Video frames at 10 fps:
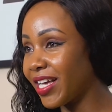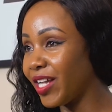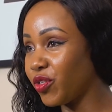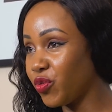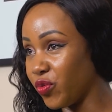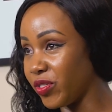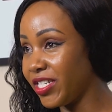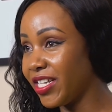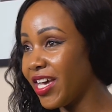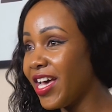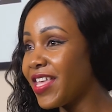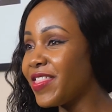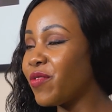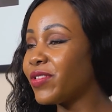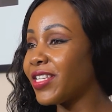childhood,
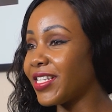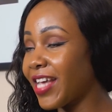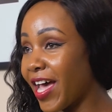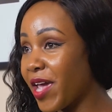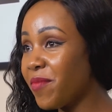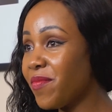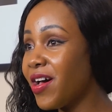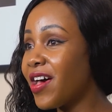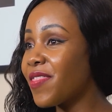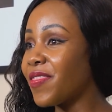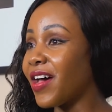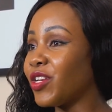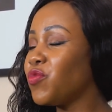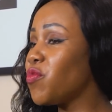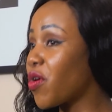there was a time
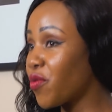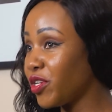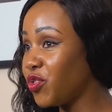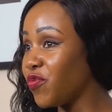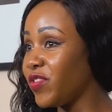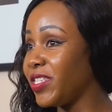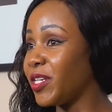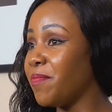that we were going to visit